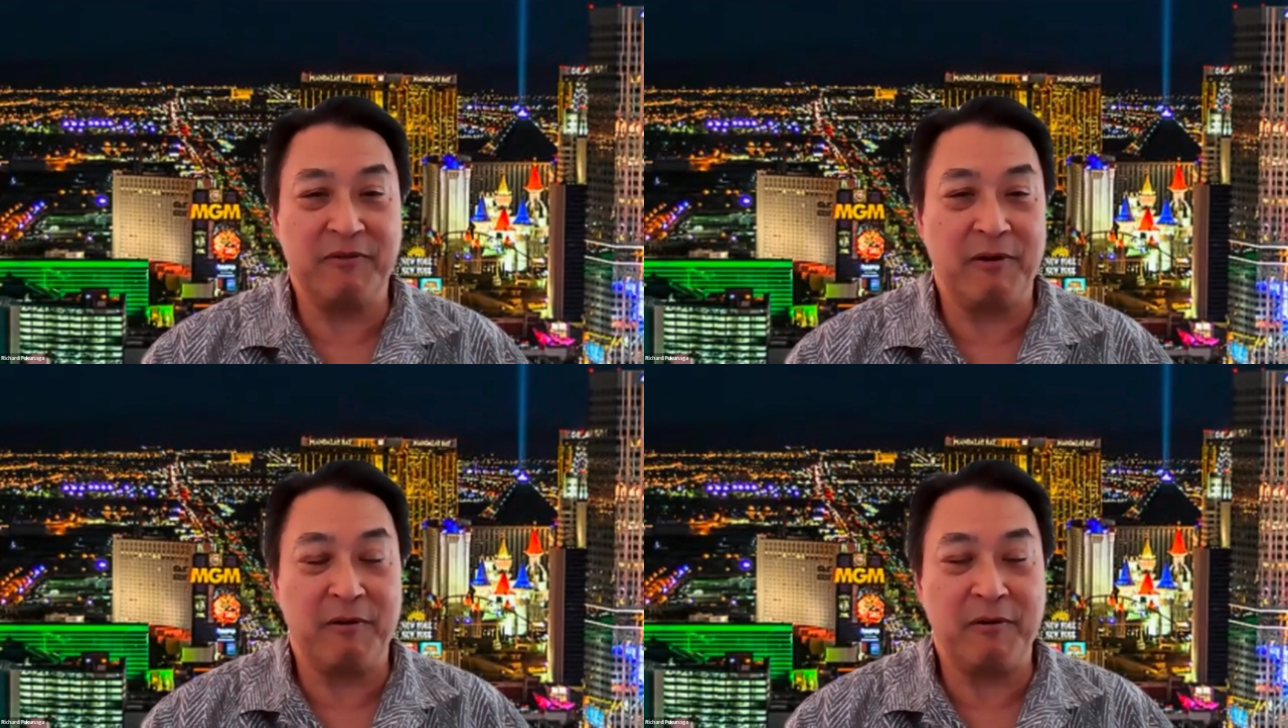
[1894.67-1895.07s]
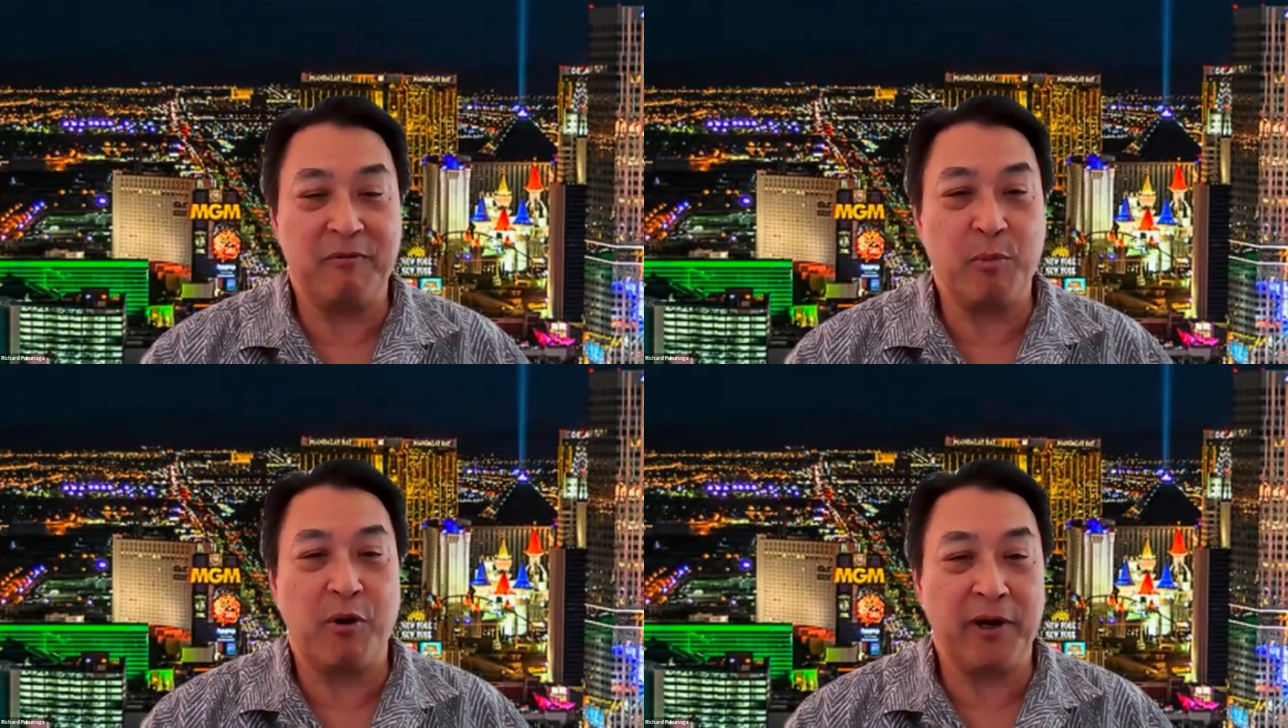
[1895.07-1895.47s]
for
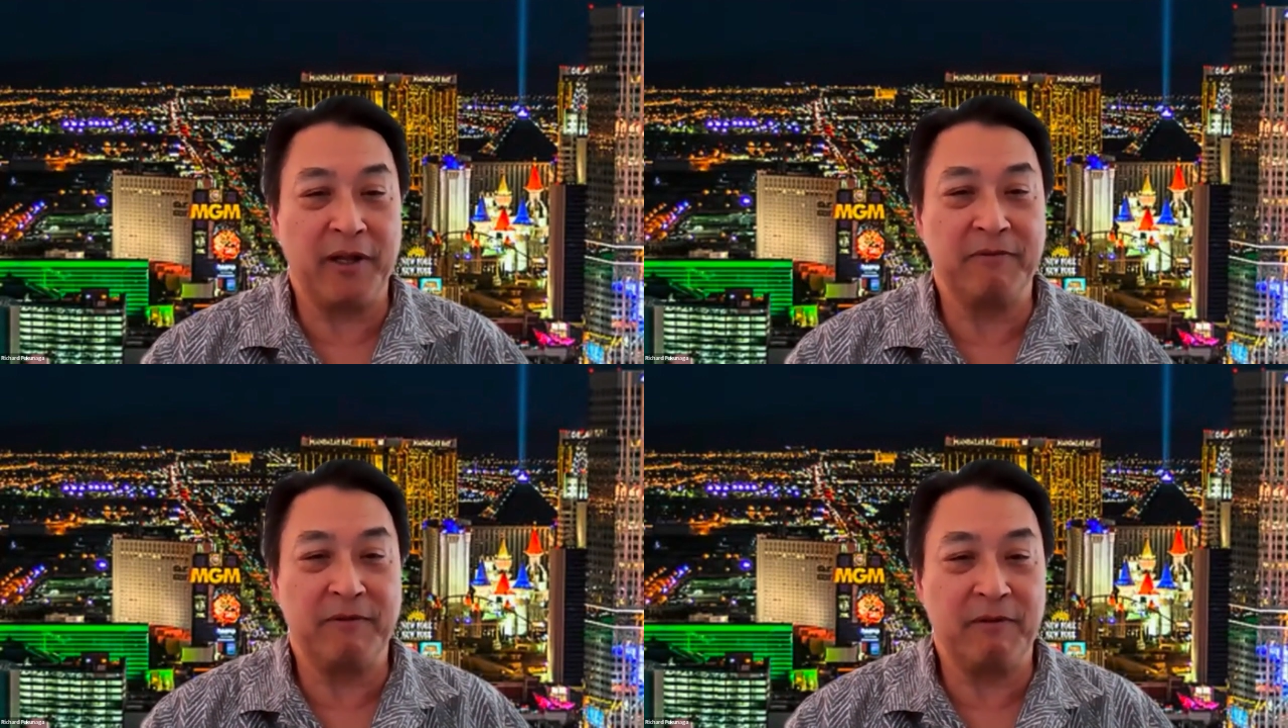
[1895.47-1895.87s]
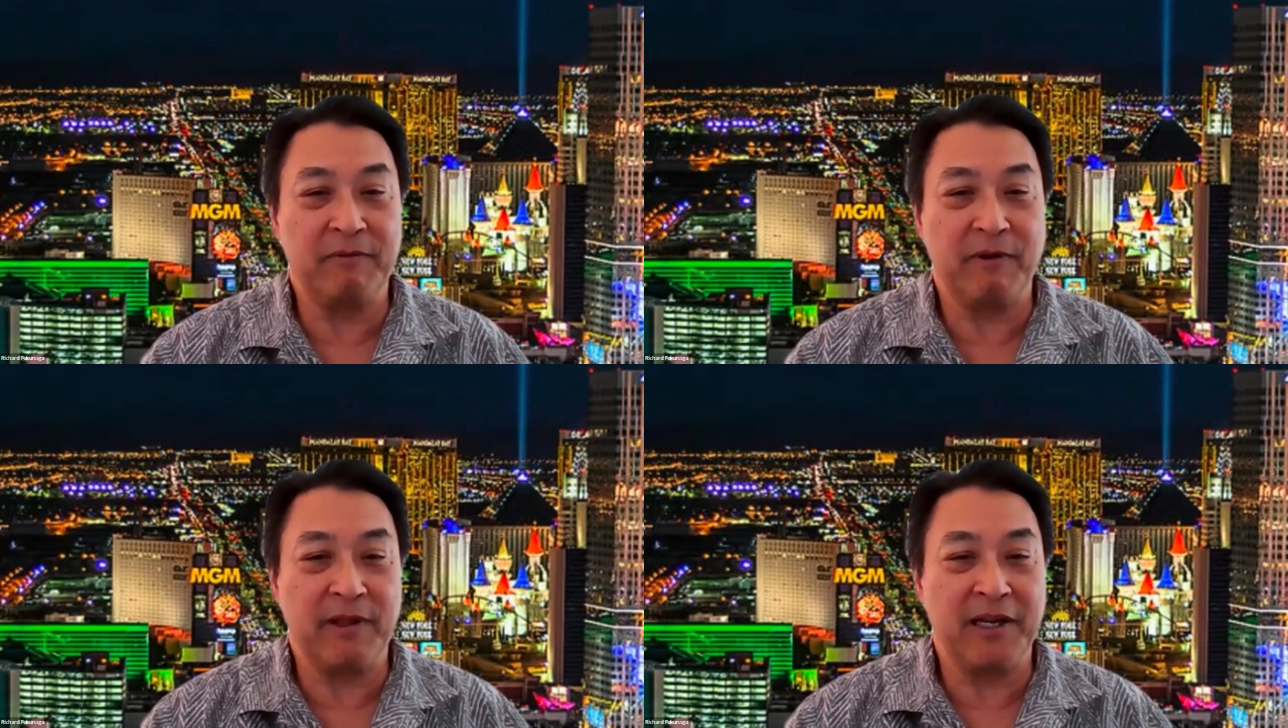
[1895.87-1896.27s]
reporting
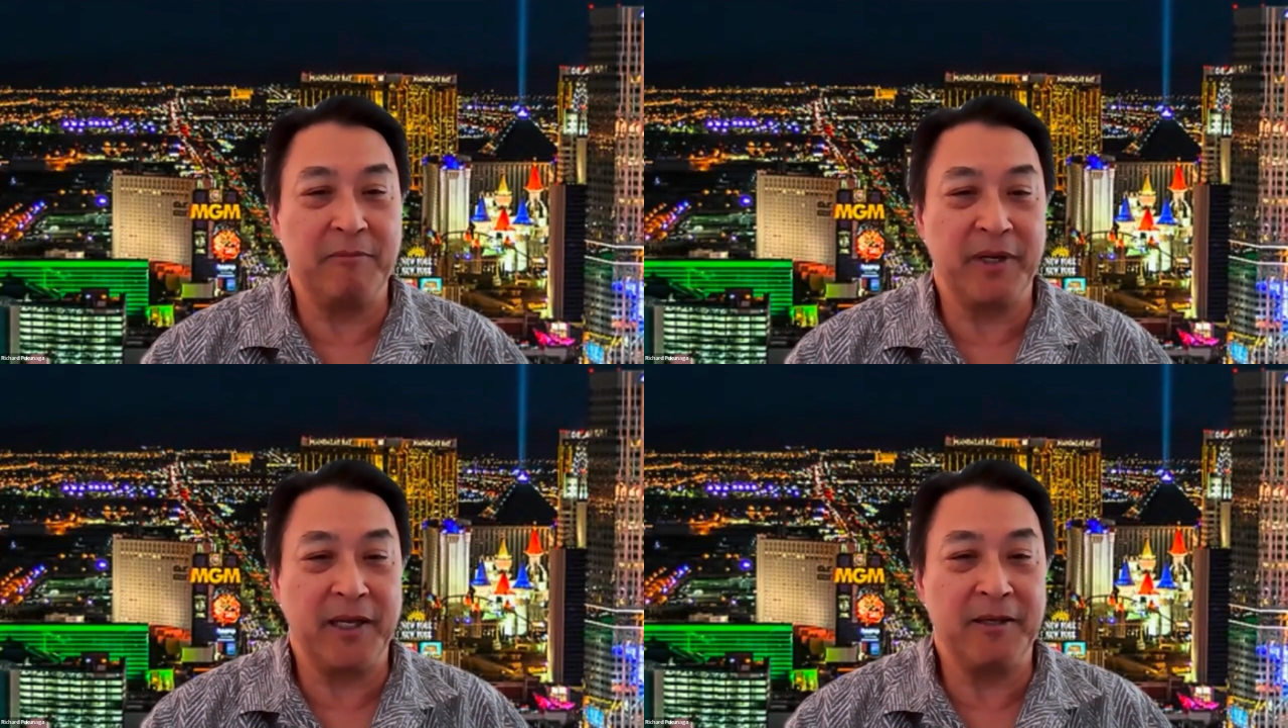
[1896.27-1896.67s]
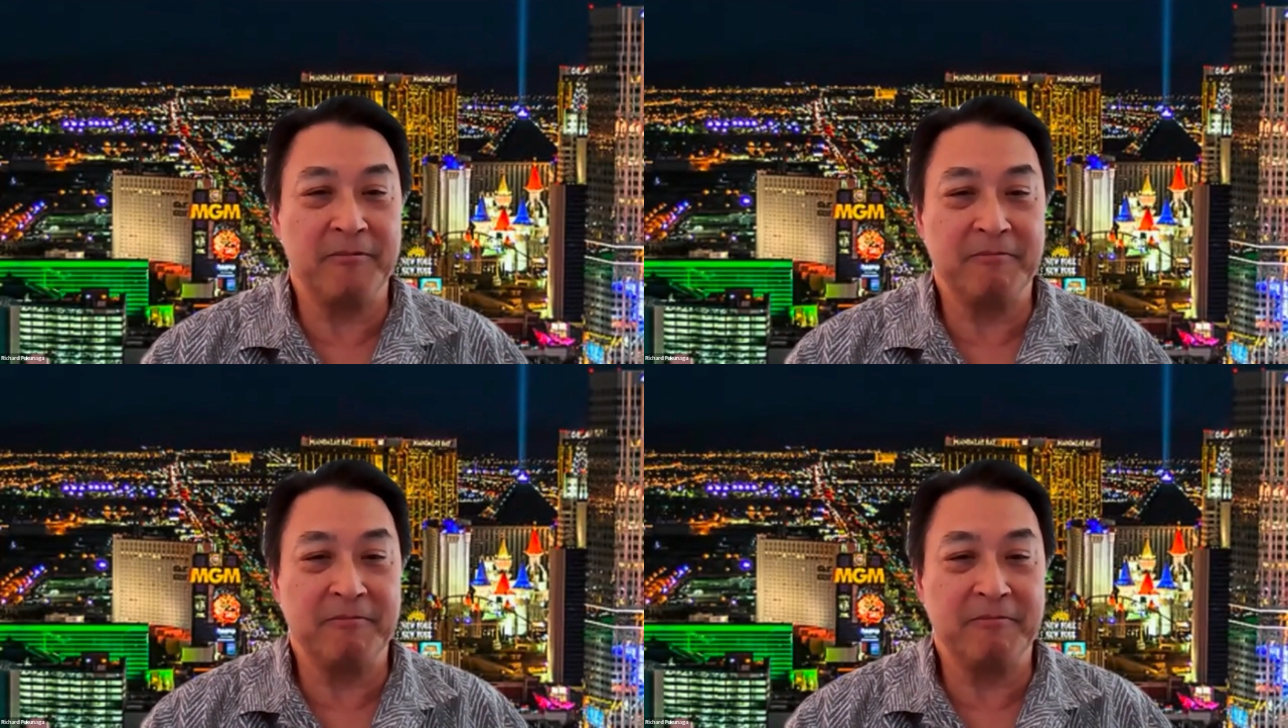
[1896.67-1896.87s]
for the company.